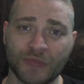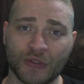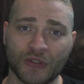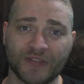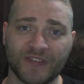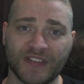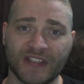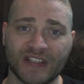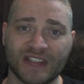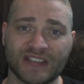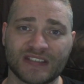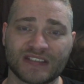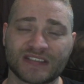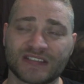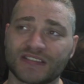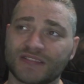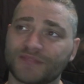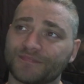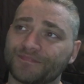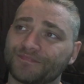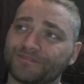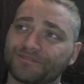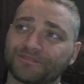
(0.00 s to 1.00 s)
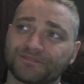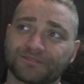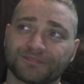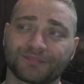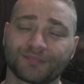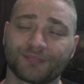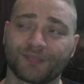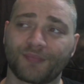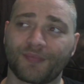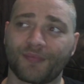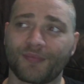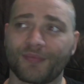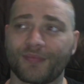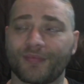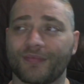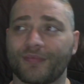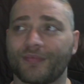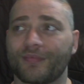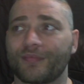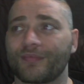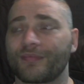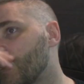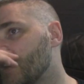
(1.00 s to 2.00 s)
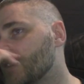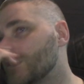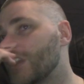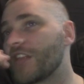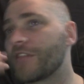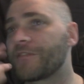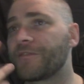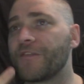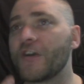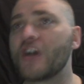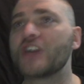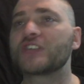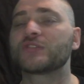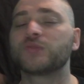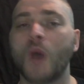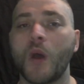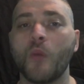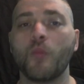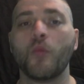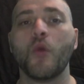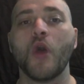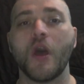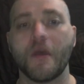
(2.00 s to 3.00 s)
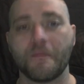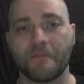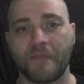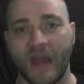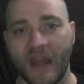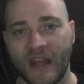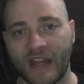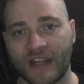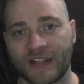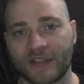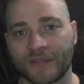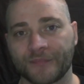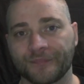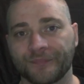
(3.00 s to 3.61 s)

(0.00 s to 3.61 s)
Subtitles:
movies, like the first one weren't bad.